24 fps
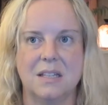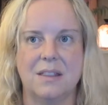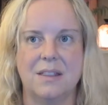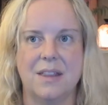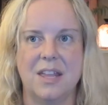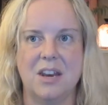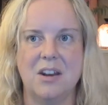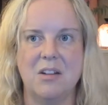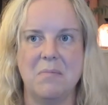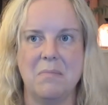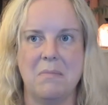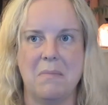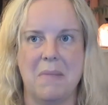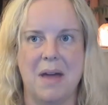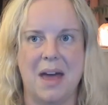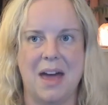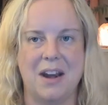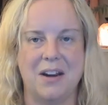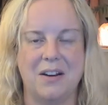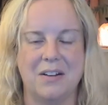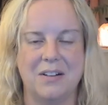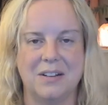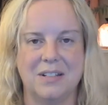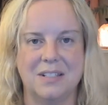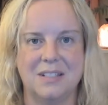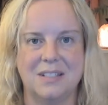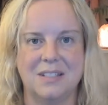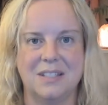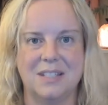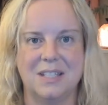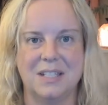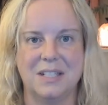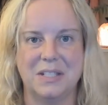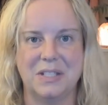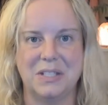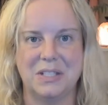they don't matter
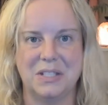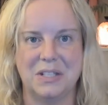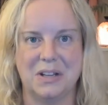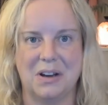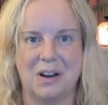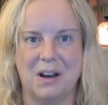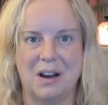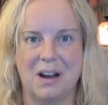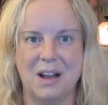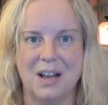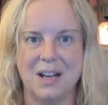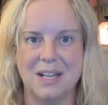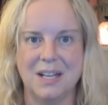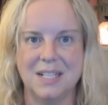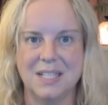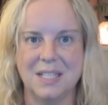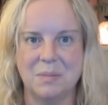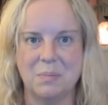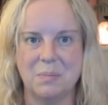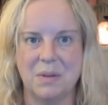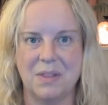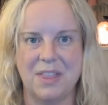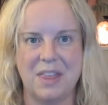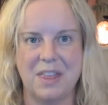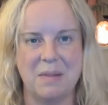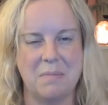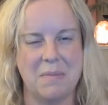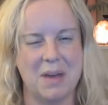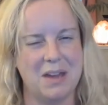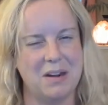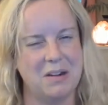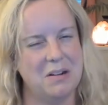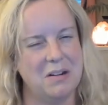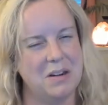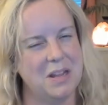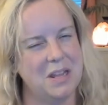to dogs, but they
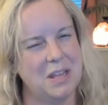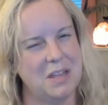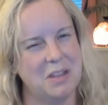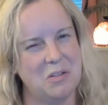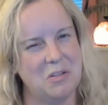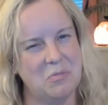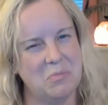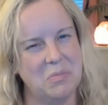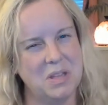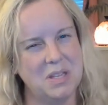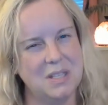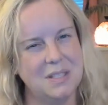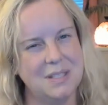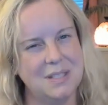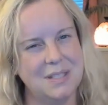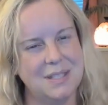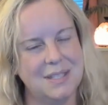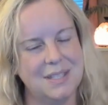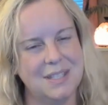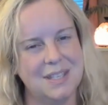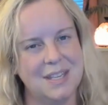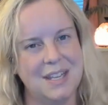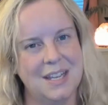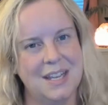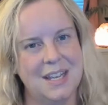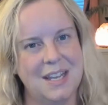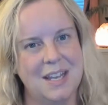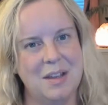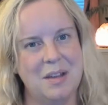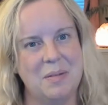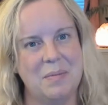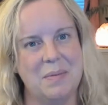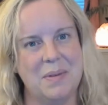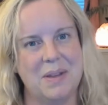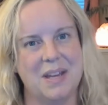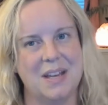matter to humans
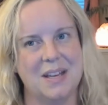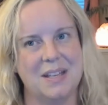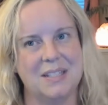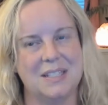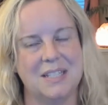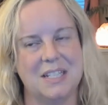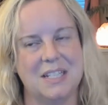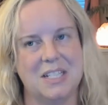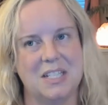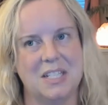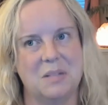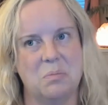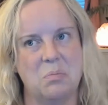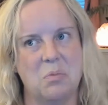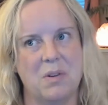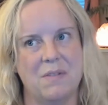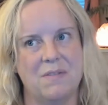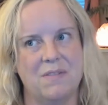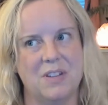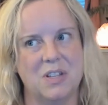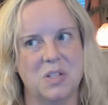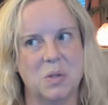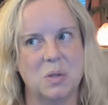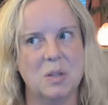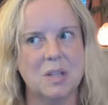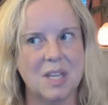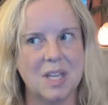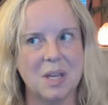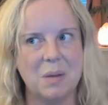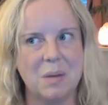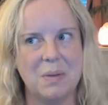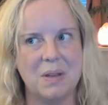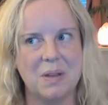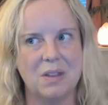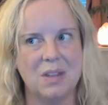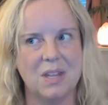because it's more
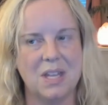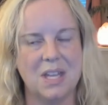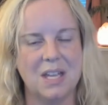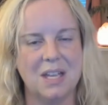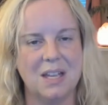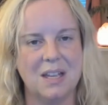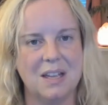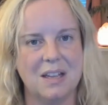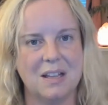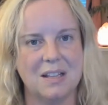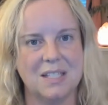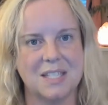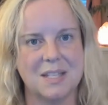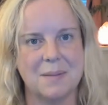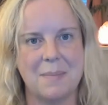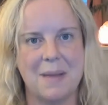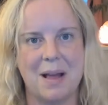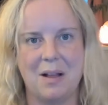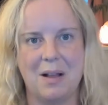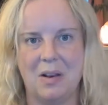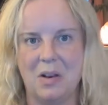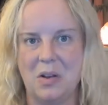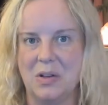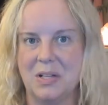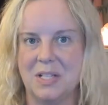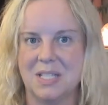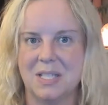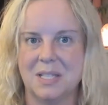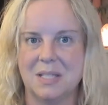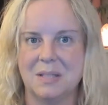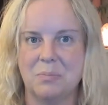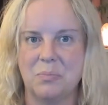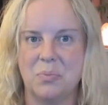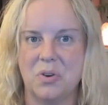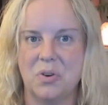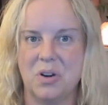visually appealing. It somehow
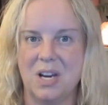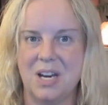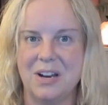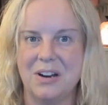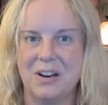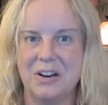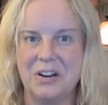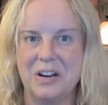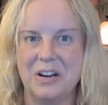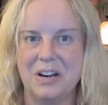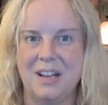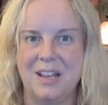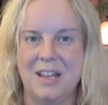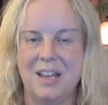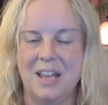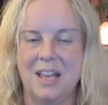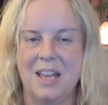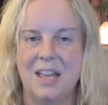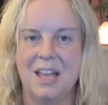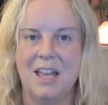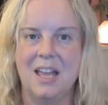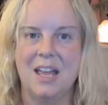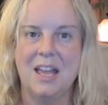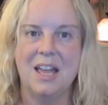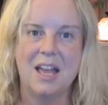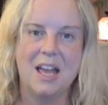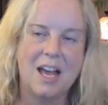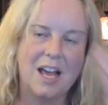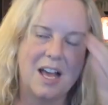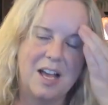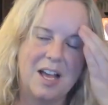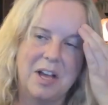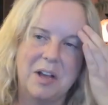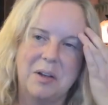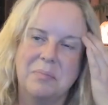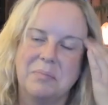looks prettier.
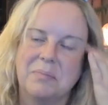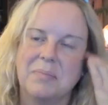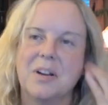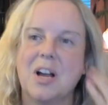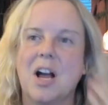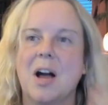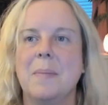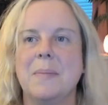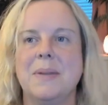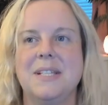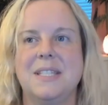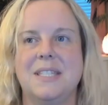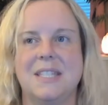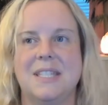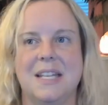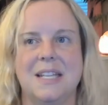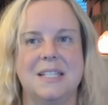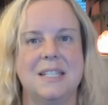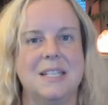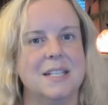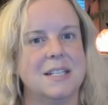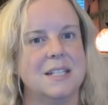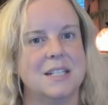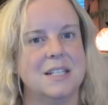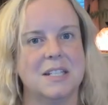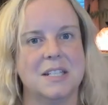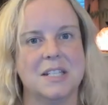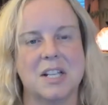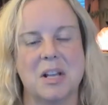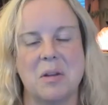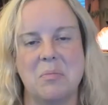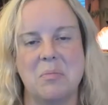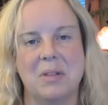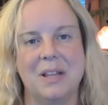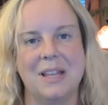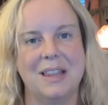Common sense has just
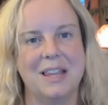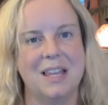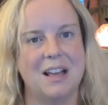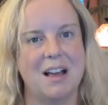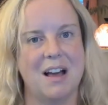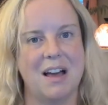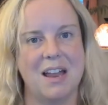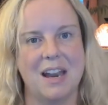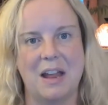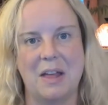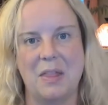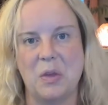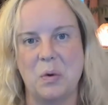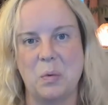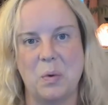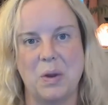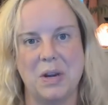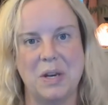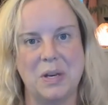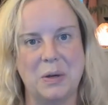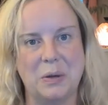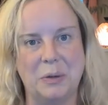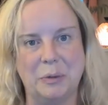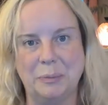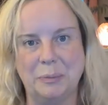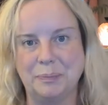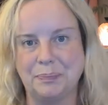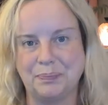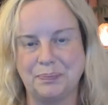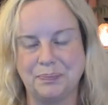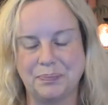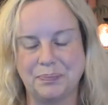completely gone out the window,